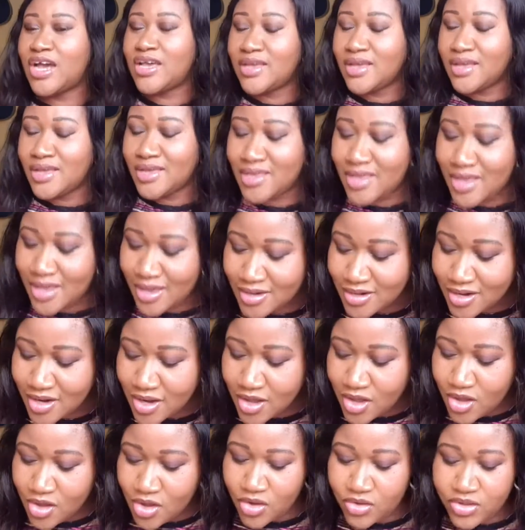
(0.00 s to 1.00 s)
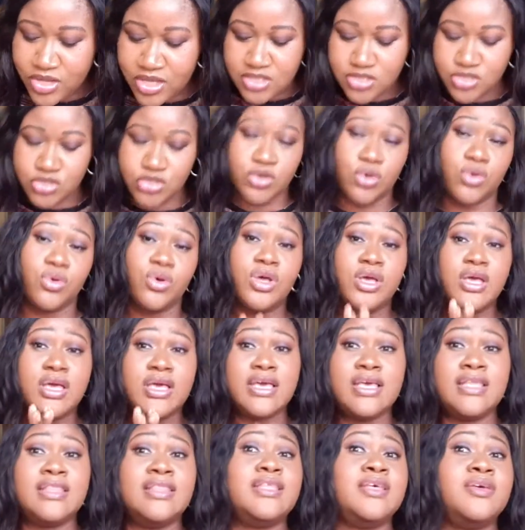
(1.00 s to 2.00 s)
again. Okay, so
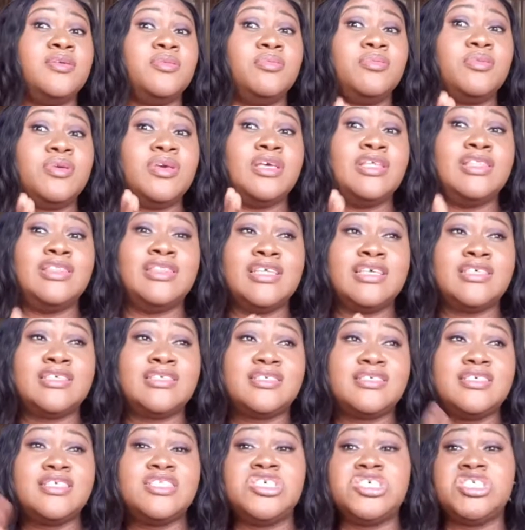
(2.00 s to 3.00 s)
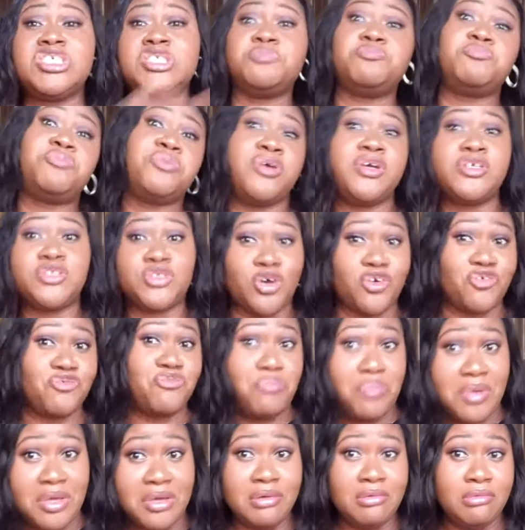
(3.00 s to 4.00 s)
in the spirit
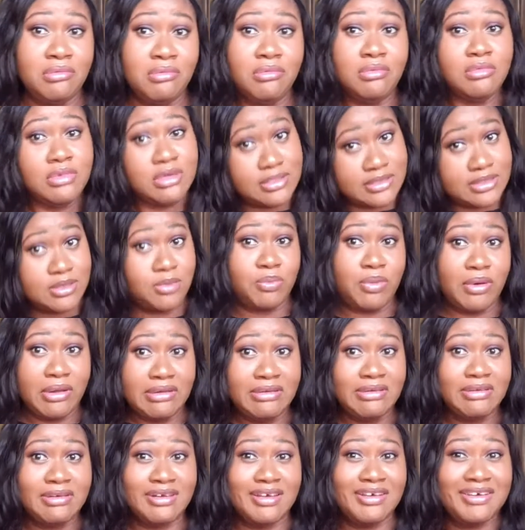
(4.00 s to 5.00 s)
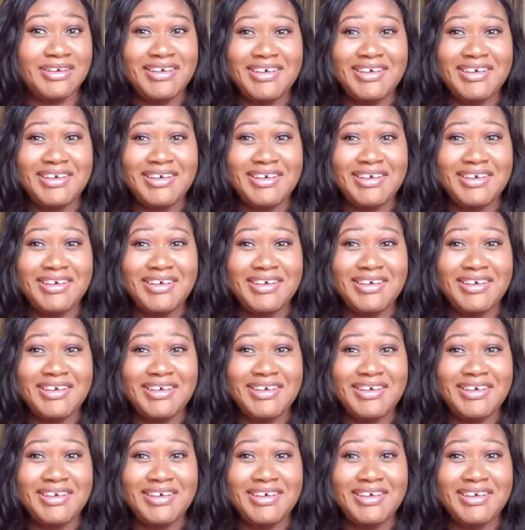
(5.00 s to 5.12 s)
of being disciplined,